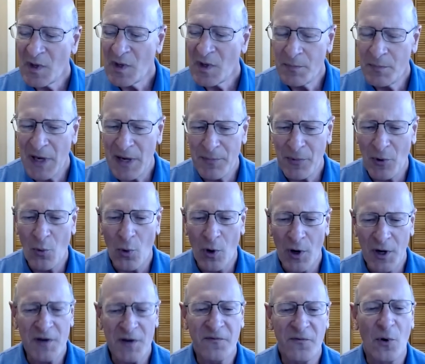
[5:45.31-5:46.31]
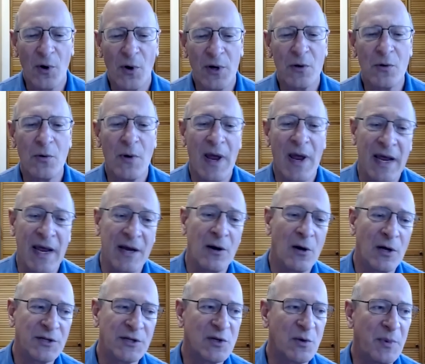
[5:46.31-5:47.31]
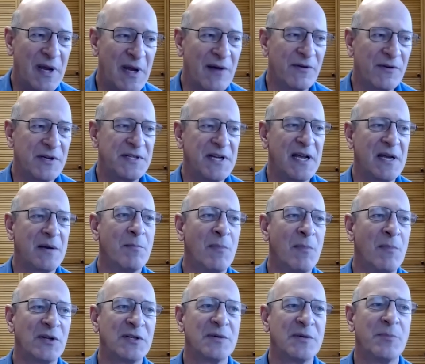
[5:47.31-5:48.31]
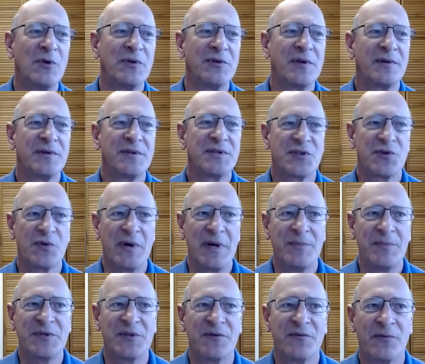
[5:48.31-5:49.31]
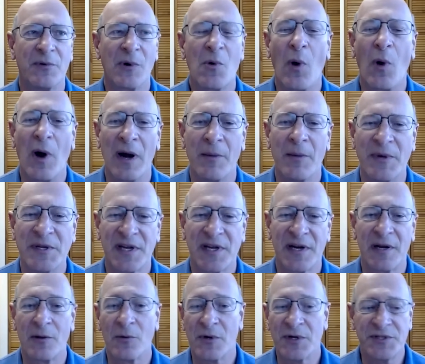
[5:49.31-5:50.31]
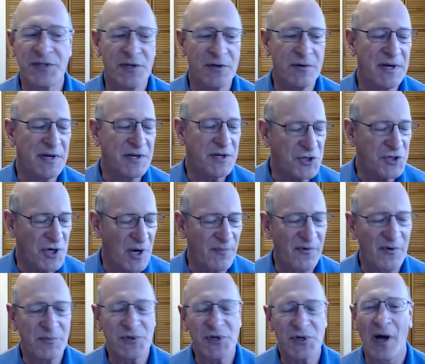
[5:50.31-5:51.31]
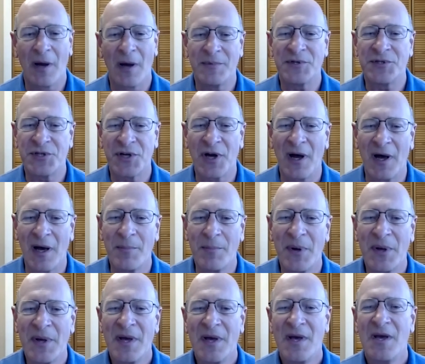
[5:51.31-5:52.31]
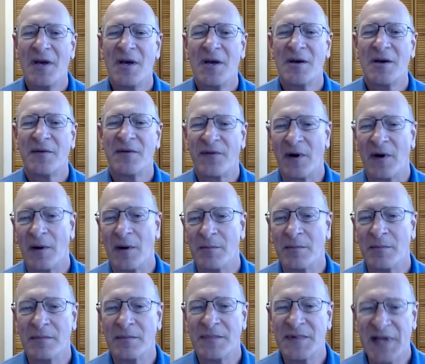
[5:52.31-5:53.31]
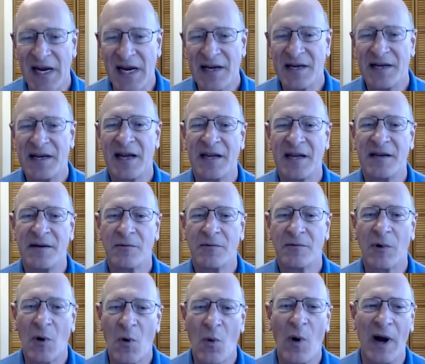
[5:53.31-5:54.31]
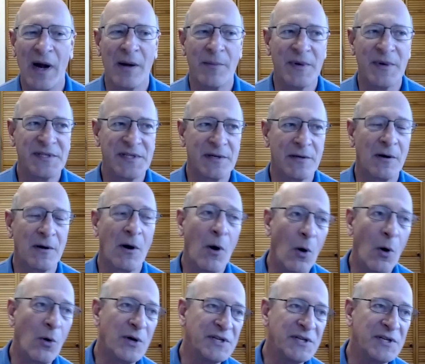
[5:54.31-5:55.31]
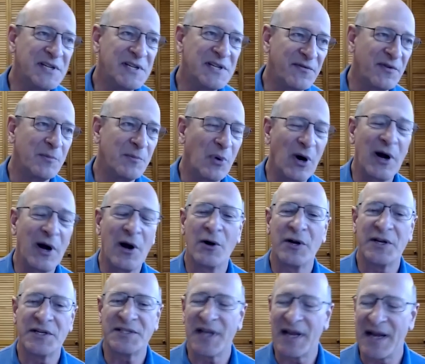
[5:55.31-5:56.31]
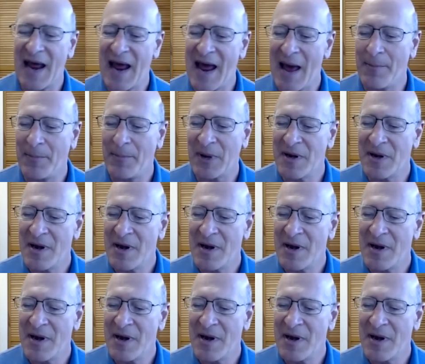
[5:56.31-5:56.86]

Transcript: people working for you, and also be able to take multiple streams of requirements. In other words, you need to jump from job to job, from day-to-day requirements. There are always different priorities that happen